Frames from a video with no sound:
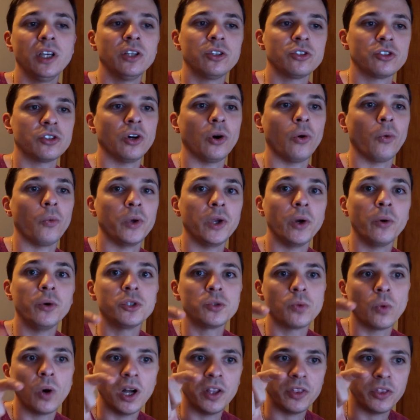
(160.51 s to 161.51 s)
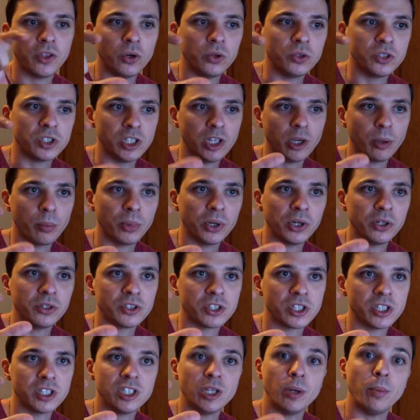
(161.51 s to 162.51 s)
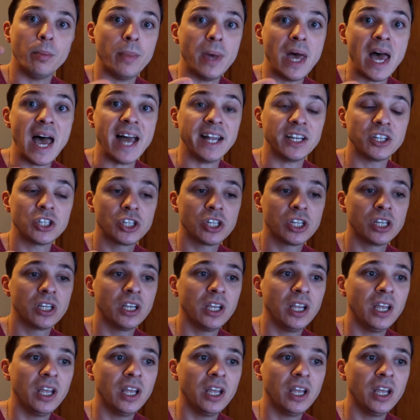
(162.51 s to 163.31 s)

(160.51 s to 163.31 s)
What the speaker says: So we always want those numbers to match.